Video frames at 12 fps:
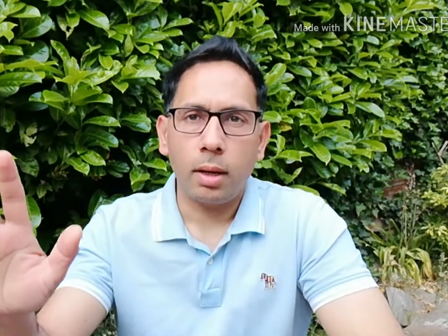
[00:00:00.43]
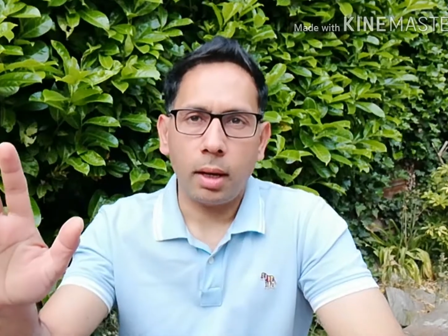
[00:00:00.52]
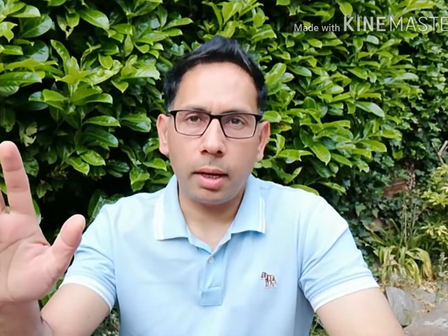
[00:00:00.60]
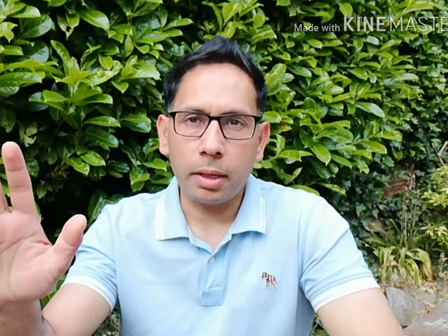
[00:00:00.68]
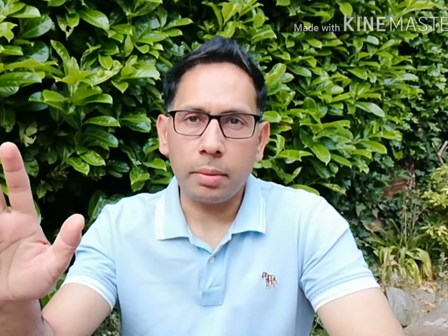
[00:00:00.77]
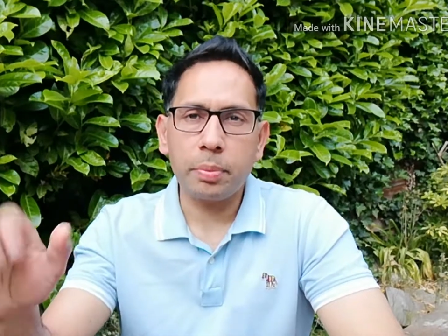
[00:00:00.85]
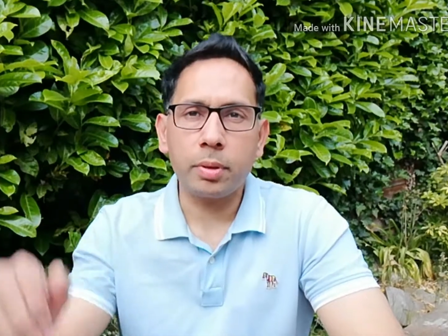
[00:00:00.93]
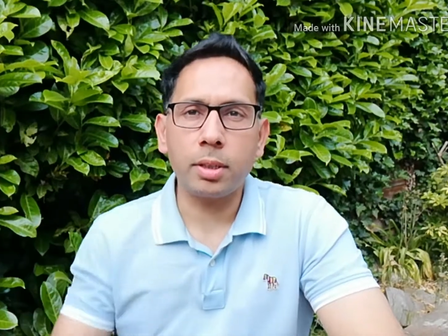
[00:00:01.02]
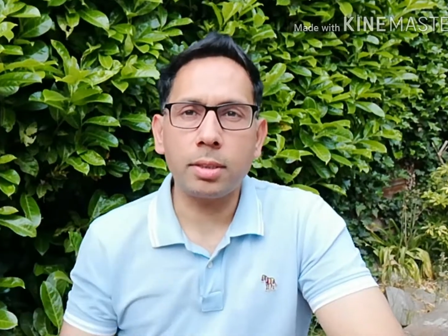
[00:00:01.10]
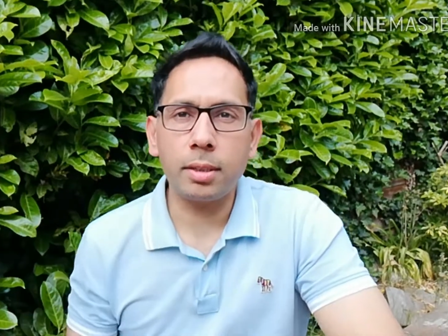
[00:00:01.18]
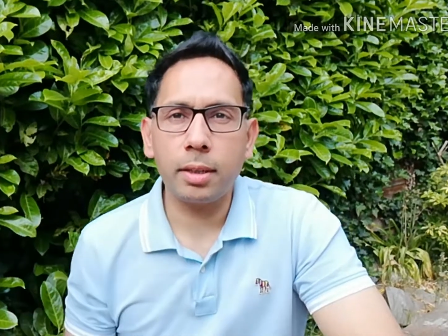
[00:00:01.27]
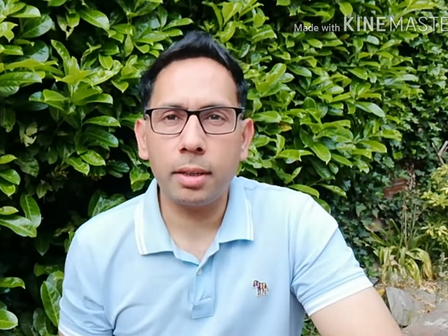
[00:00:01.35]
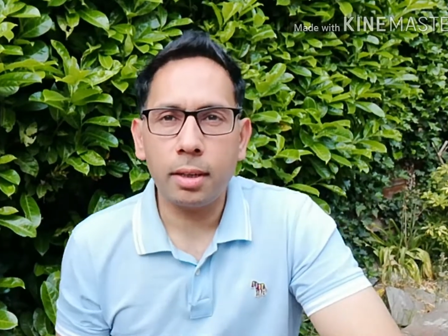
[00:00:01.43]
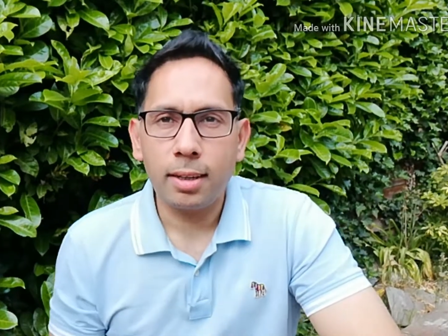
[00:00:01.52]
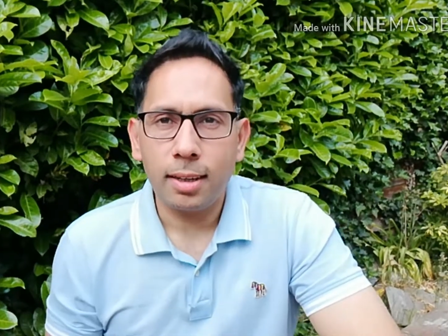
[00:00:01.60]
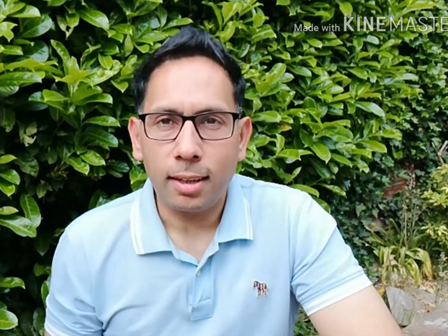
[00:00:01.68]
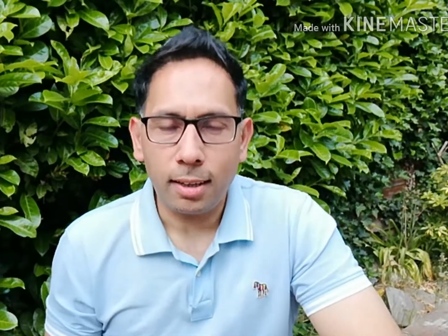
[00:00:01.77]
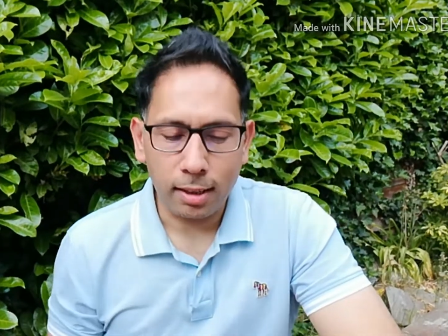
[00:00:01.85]
Hi, Pragati here.
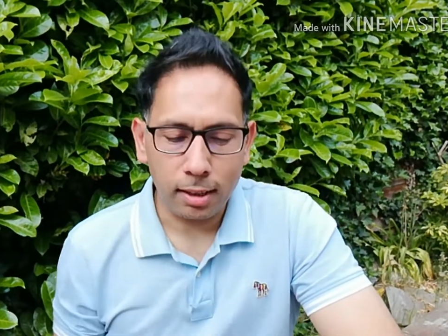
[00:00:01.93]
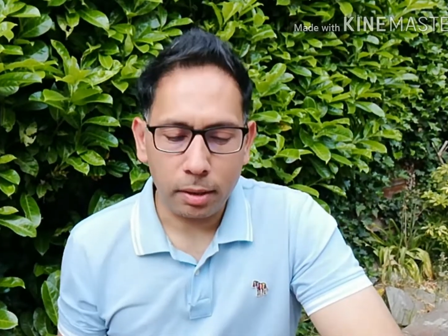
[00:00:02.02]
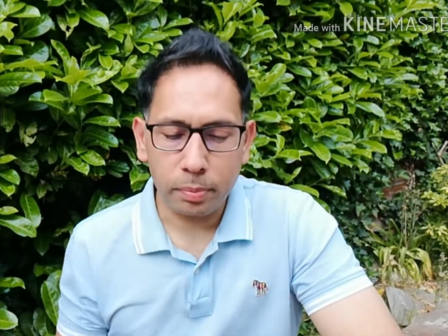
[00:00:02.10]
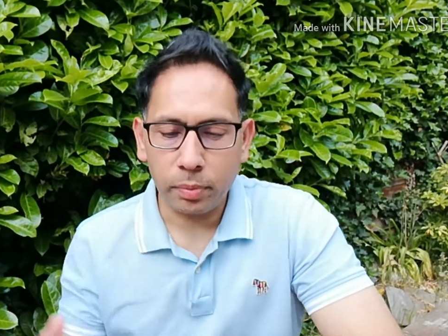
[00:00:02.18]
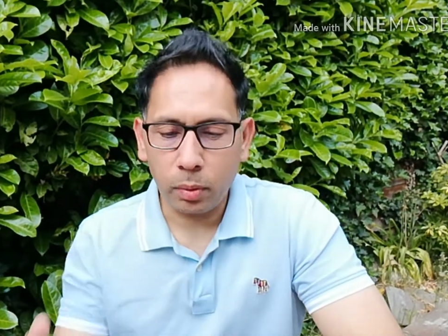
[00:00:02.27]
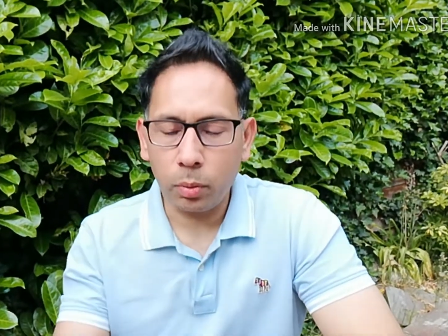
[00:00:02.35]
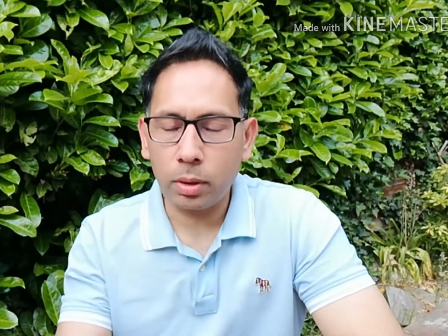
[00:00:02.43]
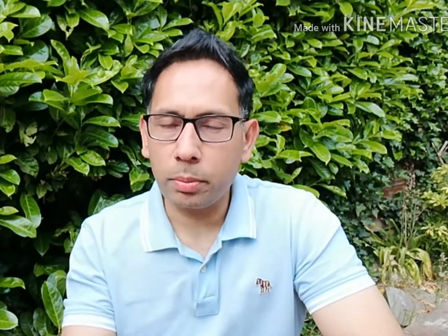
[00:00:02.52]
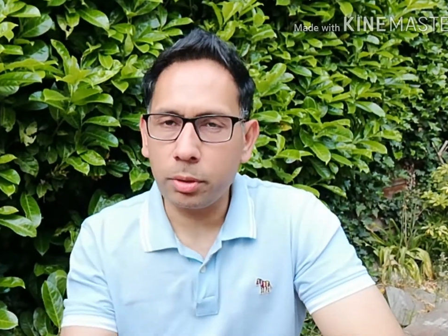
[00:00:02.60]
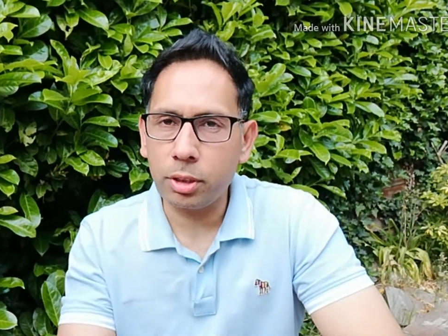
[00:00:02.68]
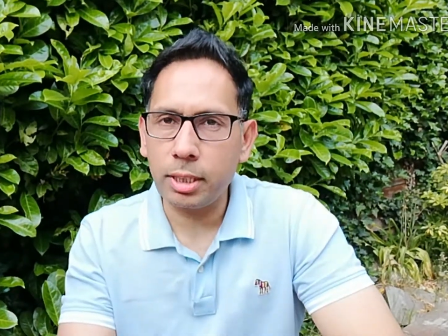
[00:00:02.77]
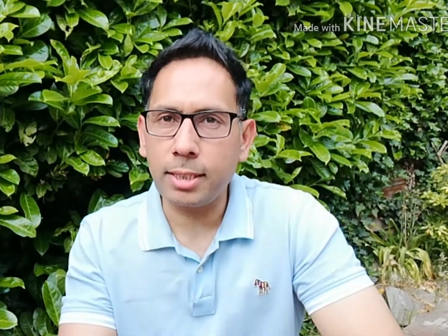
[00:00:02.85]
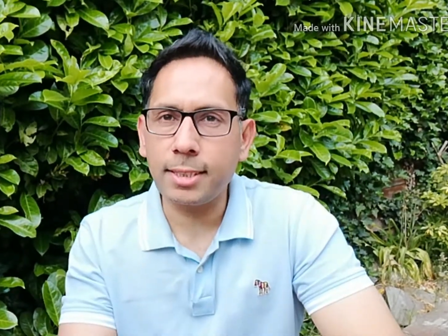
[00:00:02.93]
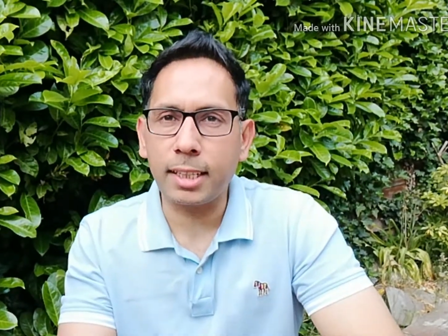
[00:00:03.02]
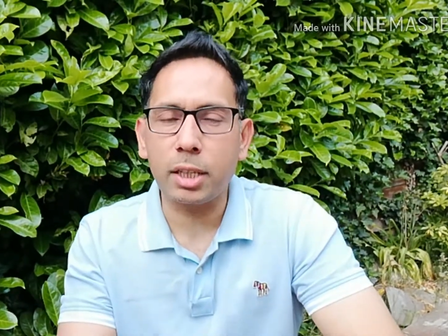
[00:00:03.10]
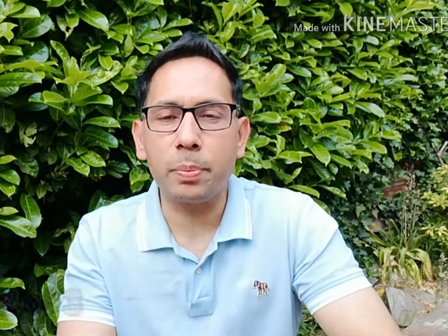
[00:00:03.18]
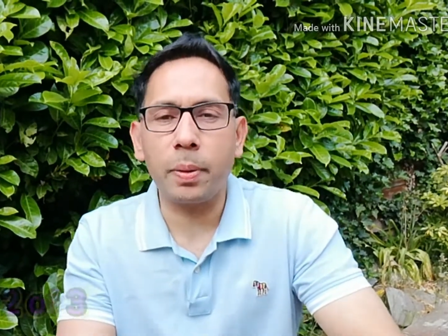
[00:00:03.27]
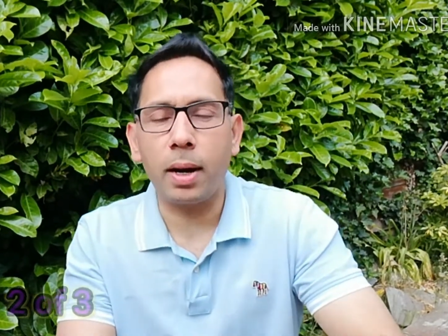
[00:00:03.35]
Welcome to the
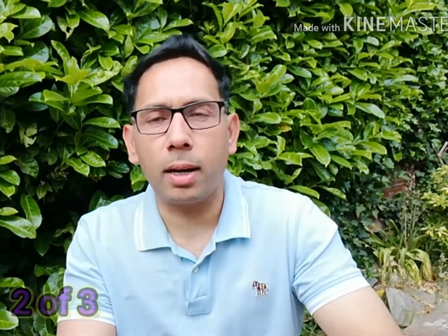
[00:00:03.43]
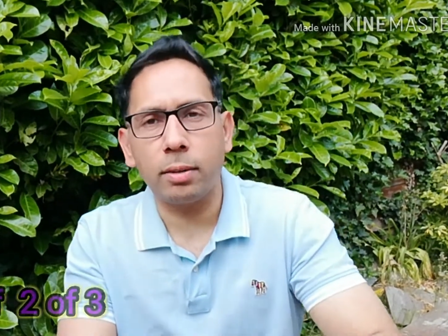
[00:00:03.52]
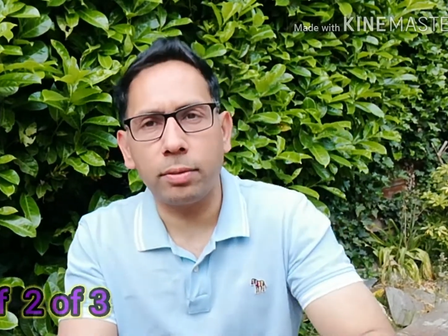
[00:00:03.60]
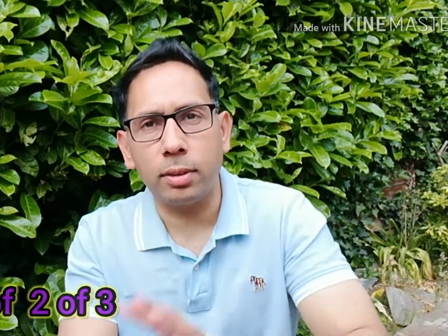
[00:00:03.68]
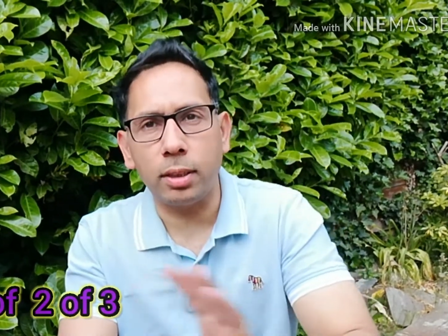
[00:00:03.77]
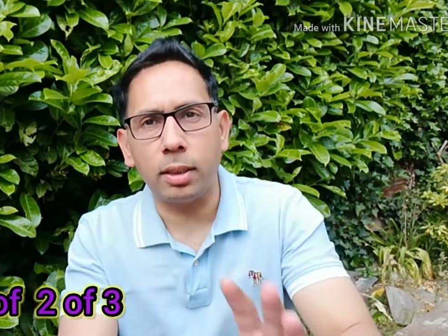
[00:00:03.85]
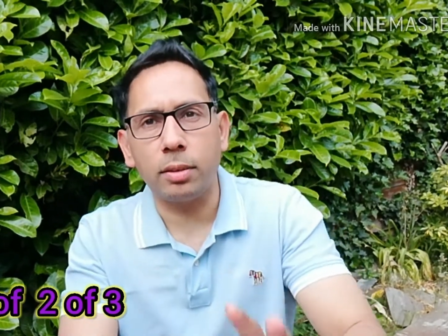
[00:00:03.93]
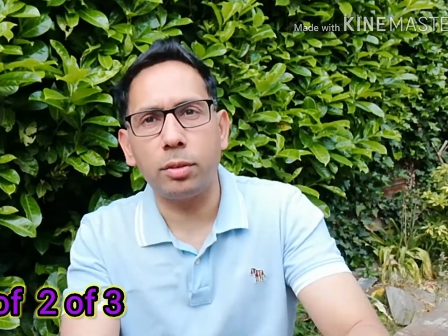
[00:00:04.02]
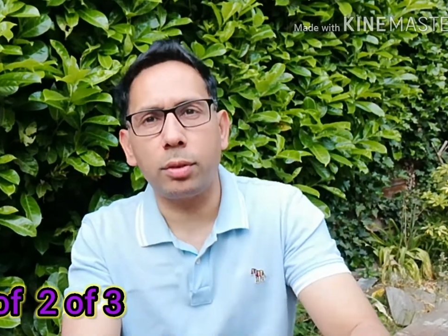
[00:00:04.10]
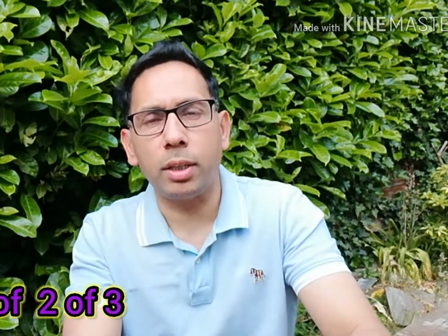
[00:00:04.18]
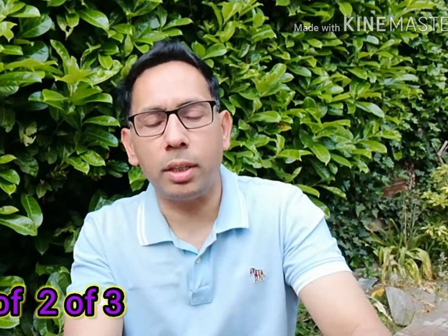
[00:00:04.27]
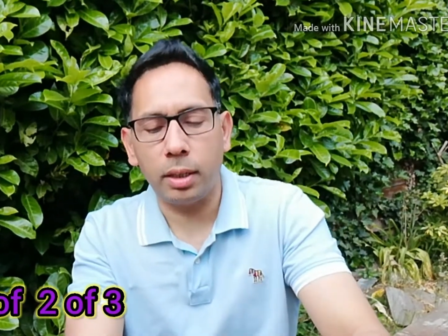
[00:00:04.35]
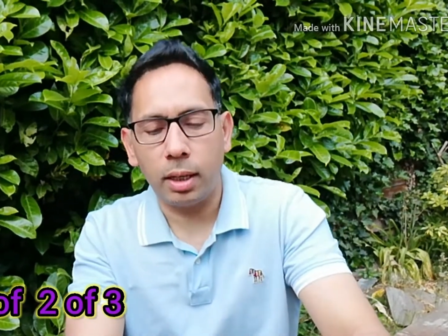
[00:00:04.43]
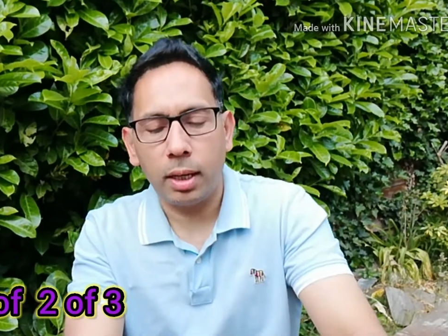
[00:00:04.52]
second part of the